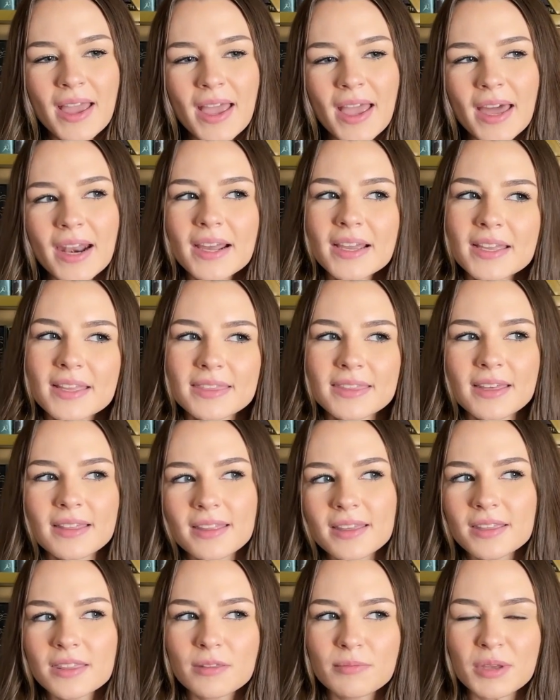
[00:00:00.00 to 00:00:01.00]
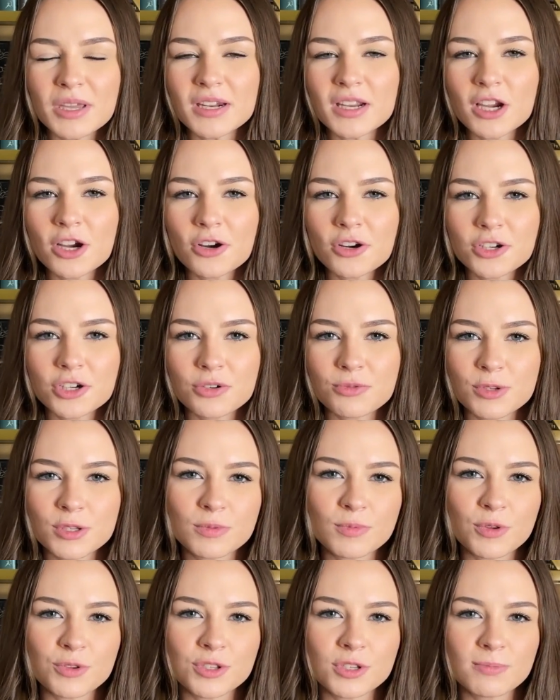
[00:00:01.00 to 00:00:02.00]
And I get that like the main character was
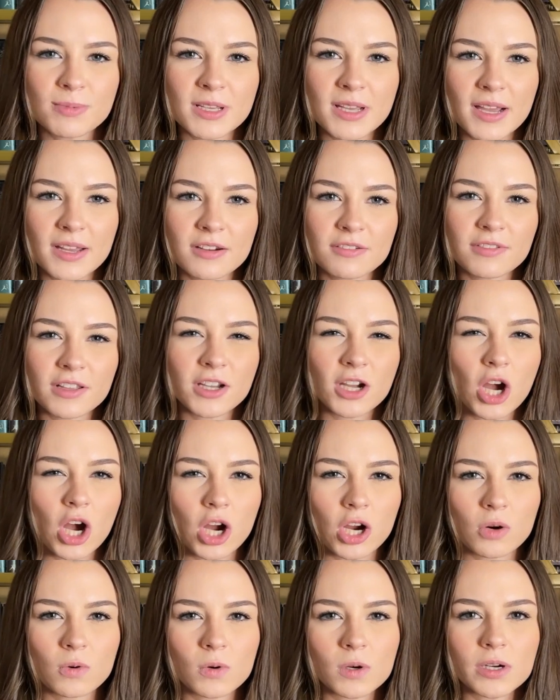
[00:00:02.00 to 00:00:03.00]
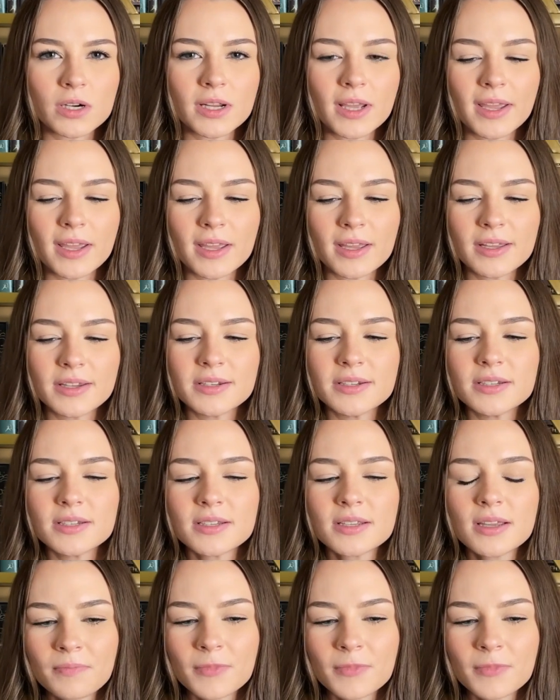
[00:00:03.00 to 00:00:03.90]
supposed to be kind of like awkward and